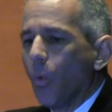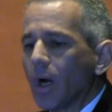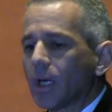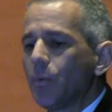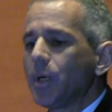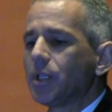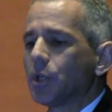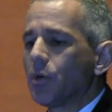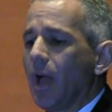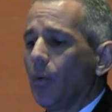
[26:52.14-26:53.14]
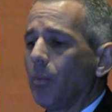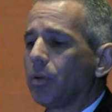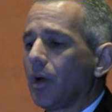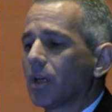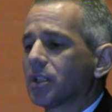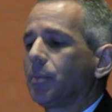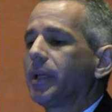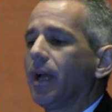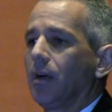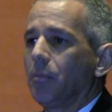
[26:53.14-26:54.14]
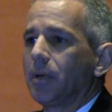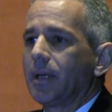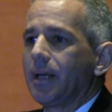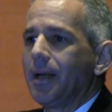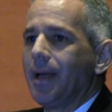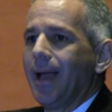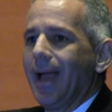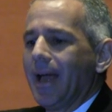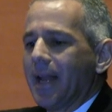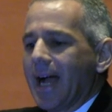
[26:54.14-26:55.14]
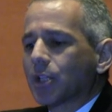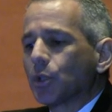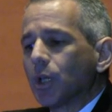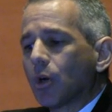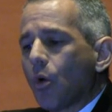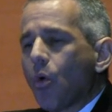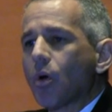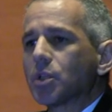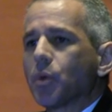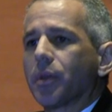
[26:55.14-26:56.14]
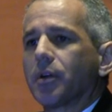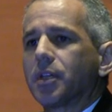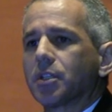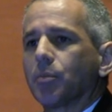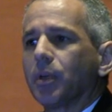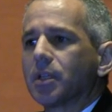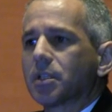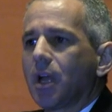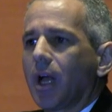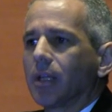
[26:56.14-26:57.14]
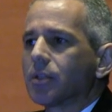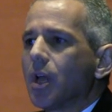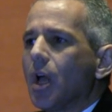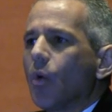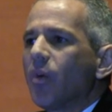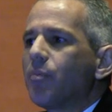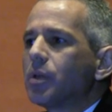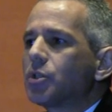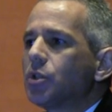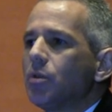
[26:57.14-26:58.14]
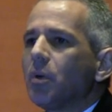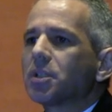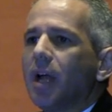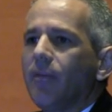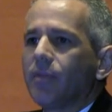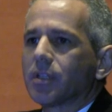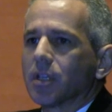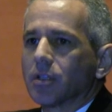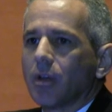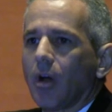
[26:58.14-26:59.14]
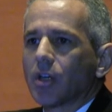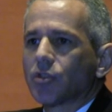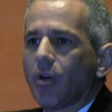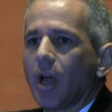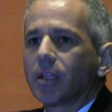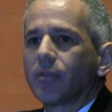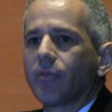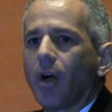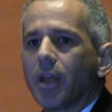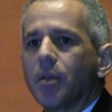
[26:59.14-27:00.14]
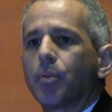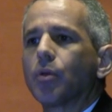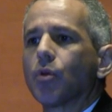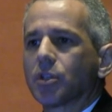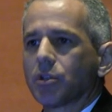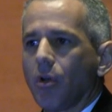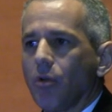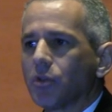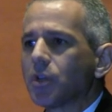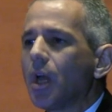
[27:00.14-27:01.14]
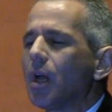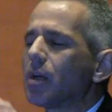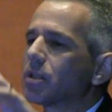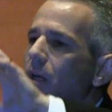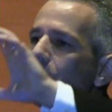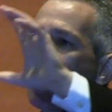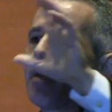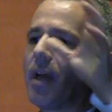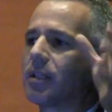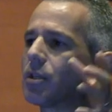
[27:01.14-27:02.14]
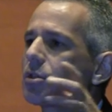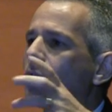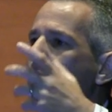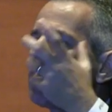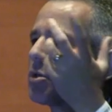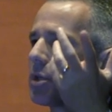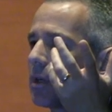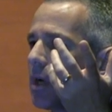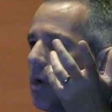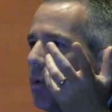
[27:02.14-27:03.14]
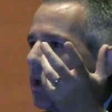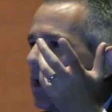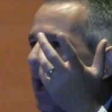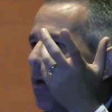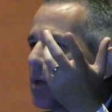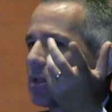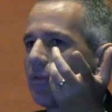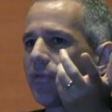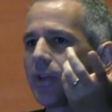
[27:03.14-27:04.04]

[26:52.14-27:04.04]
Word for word: what can we do that will plausibly help and actually accords with our discipline of science? We've put too much emphasis on trying to find the pure souls. Somehow that disclosure will allow us to